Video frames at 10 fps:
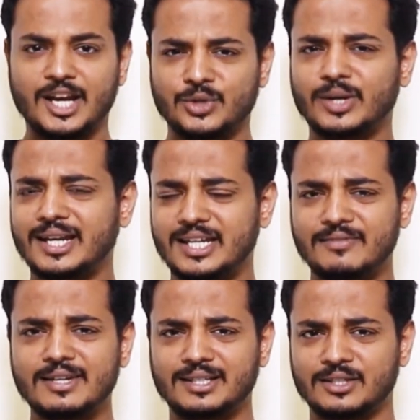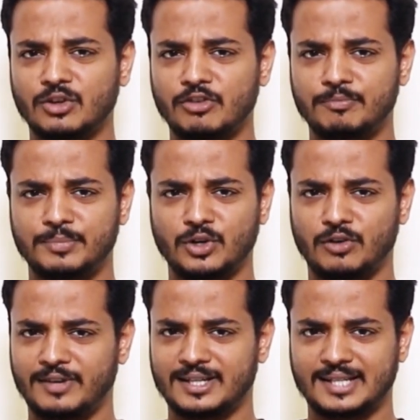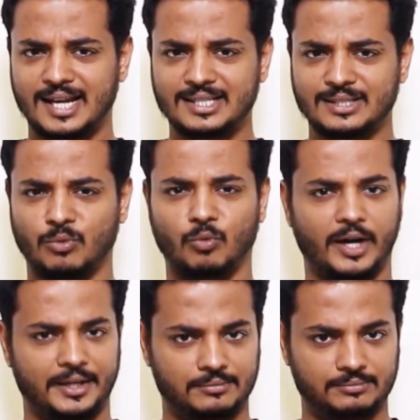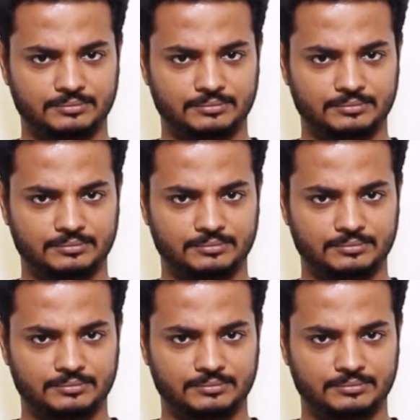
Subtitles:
You can even think of p of x as y.